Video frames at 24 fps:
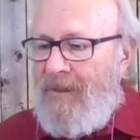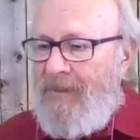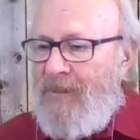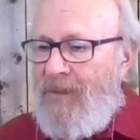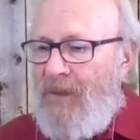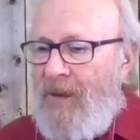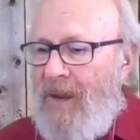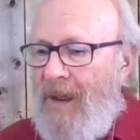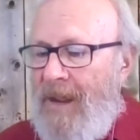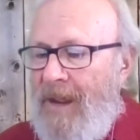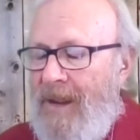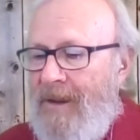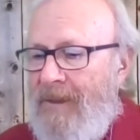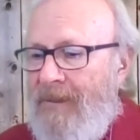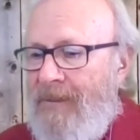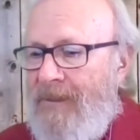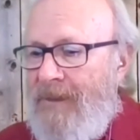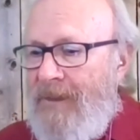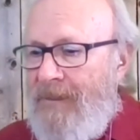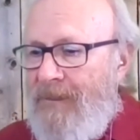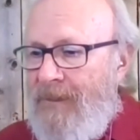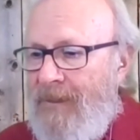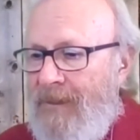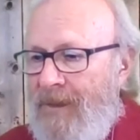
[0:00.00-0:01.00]
variety of
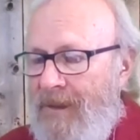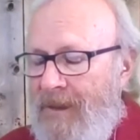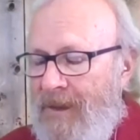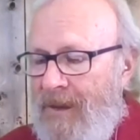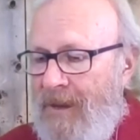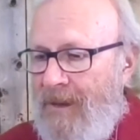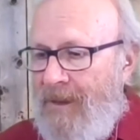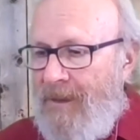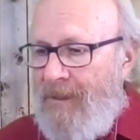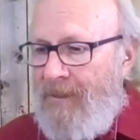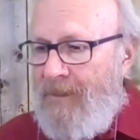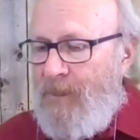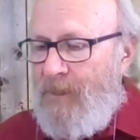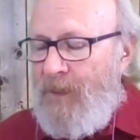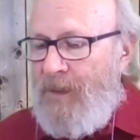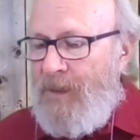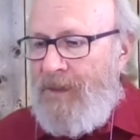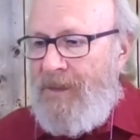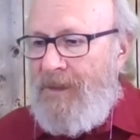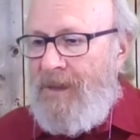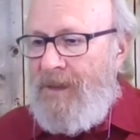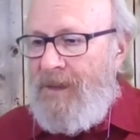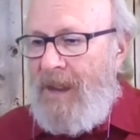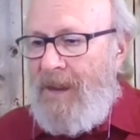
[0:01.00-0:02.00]
different
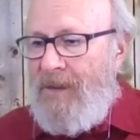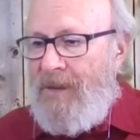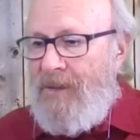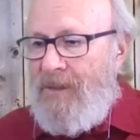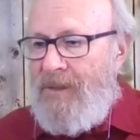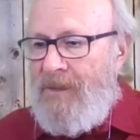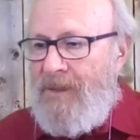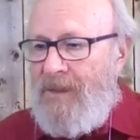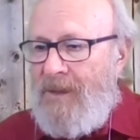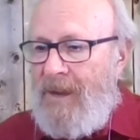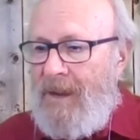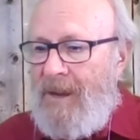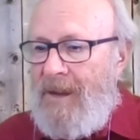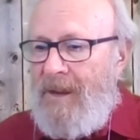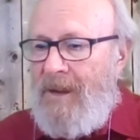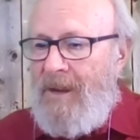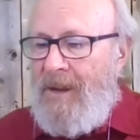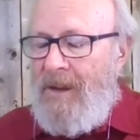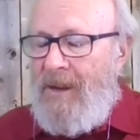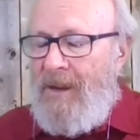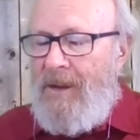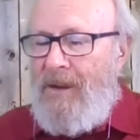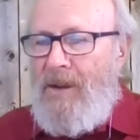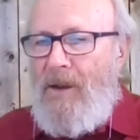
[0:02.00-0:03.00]
presentations, that
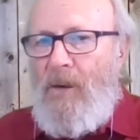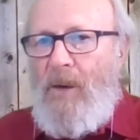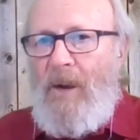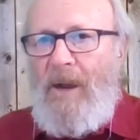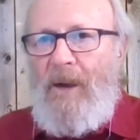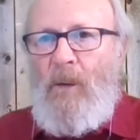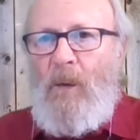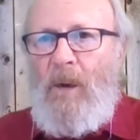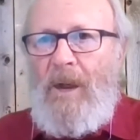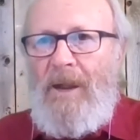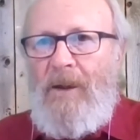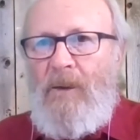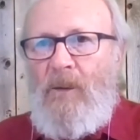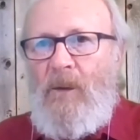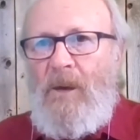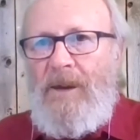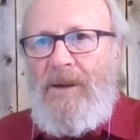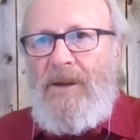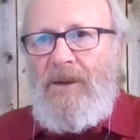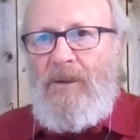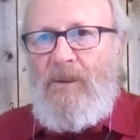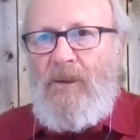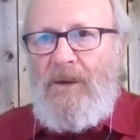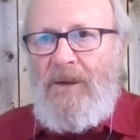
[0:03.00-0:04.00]
knowing what it
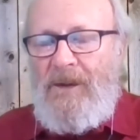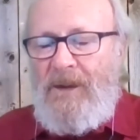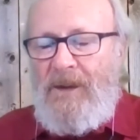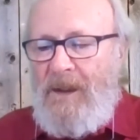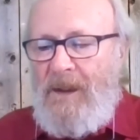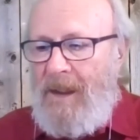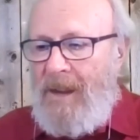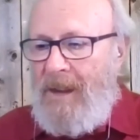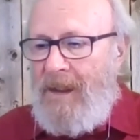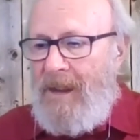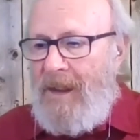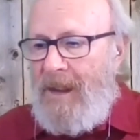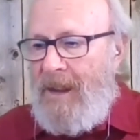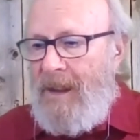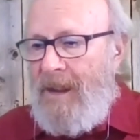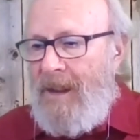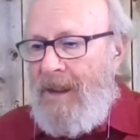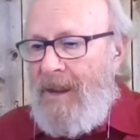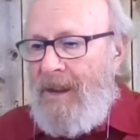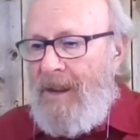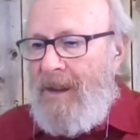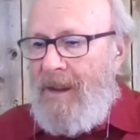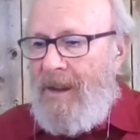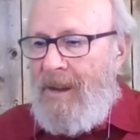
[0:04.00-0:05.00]
was that we're studying,
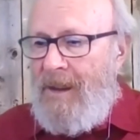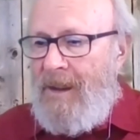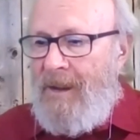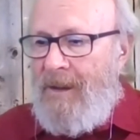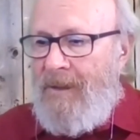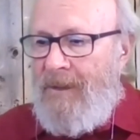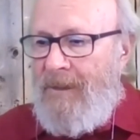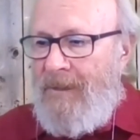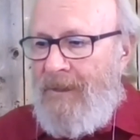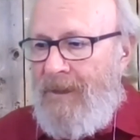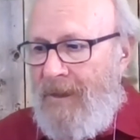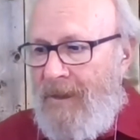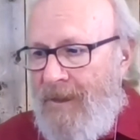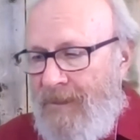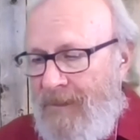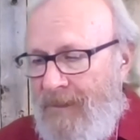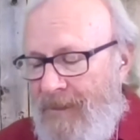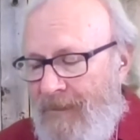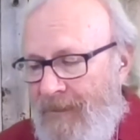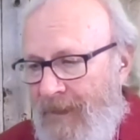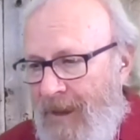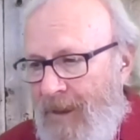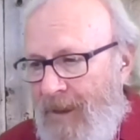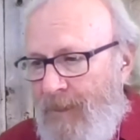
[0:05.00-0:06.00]
they're
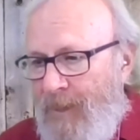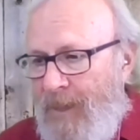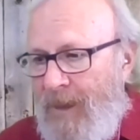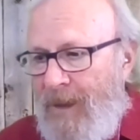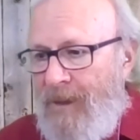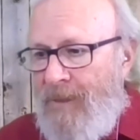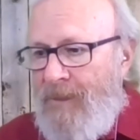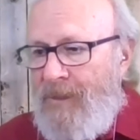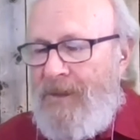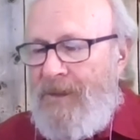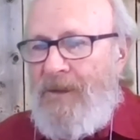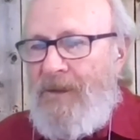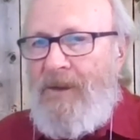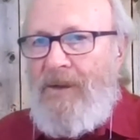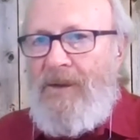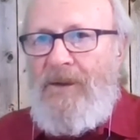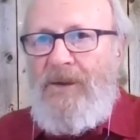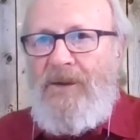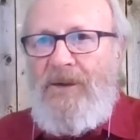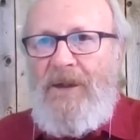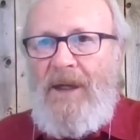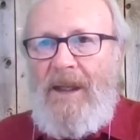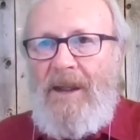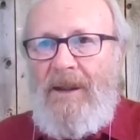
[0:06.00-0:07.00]
developing a research
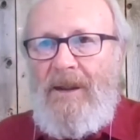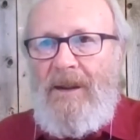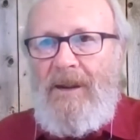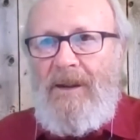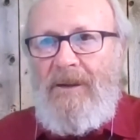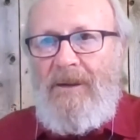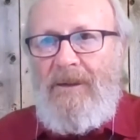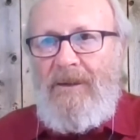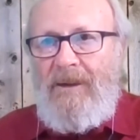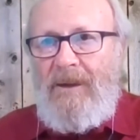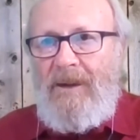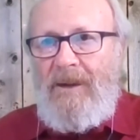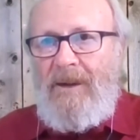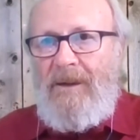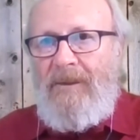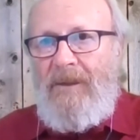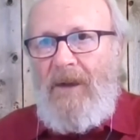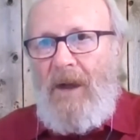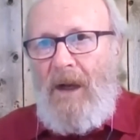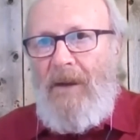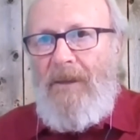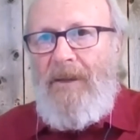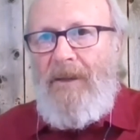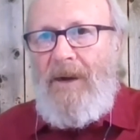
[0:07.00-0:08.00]
agenda
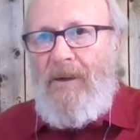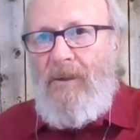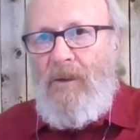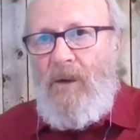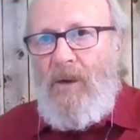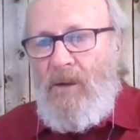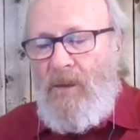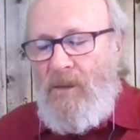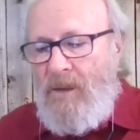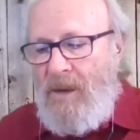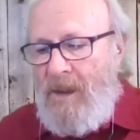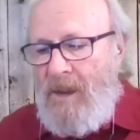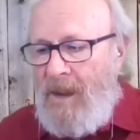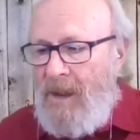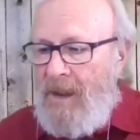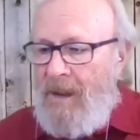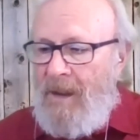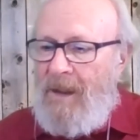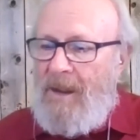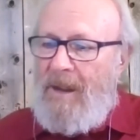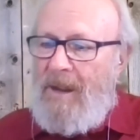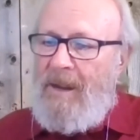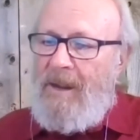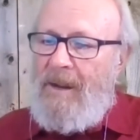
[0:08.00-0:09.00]
on their own.
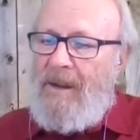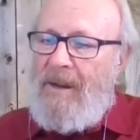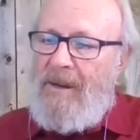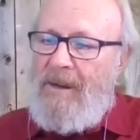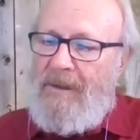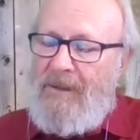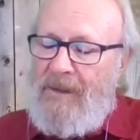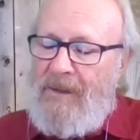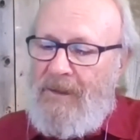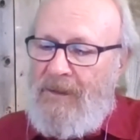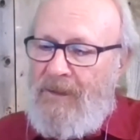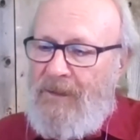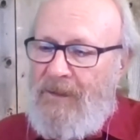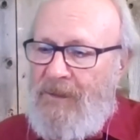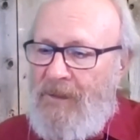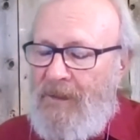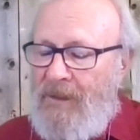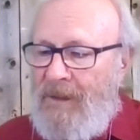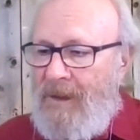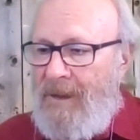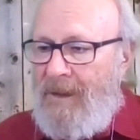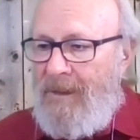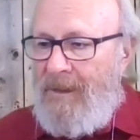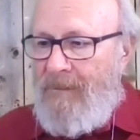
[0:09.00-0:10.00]
It's
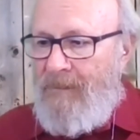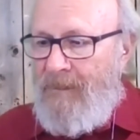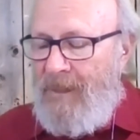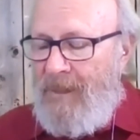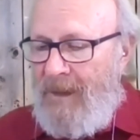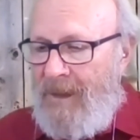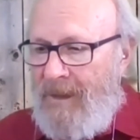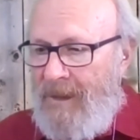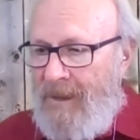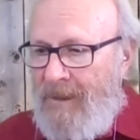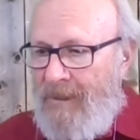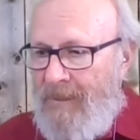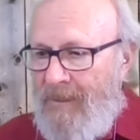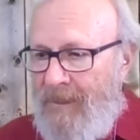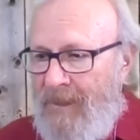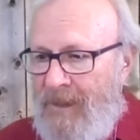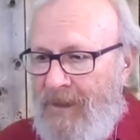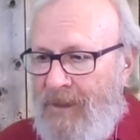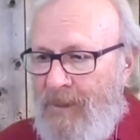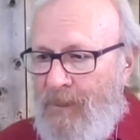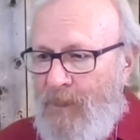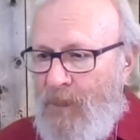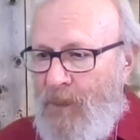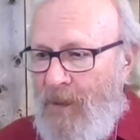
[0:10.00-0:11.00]
certainly
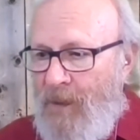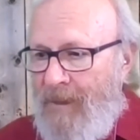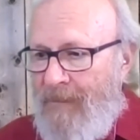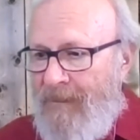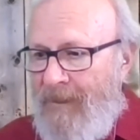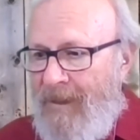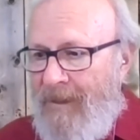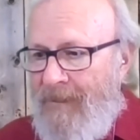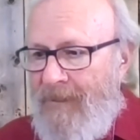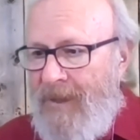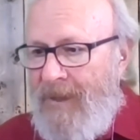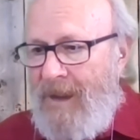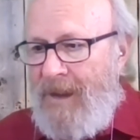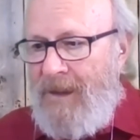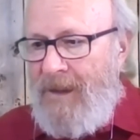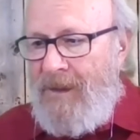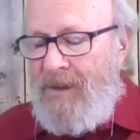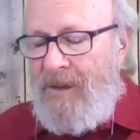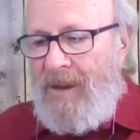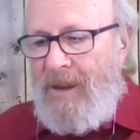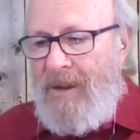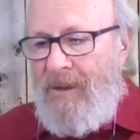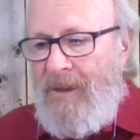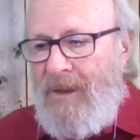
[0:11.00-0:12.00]
supportive of and
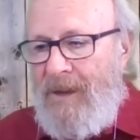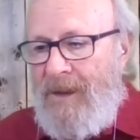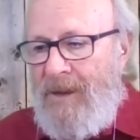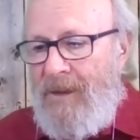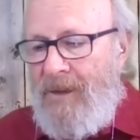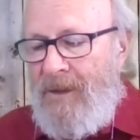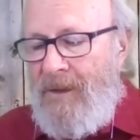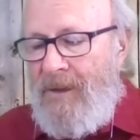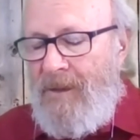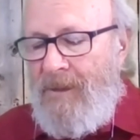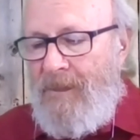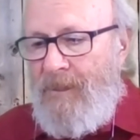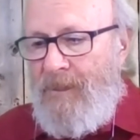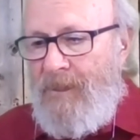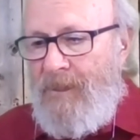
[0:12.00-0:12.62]
ancillary to the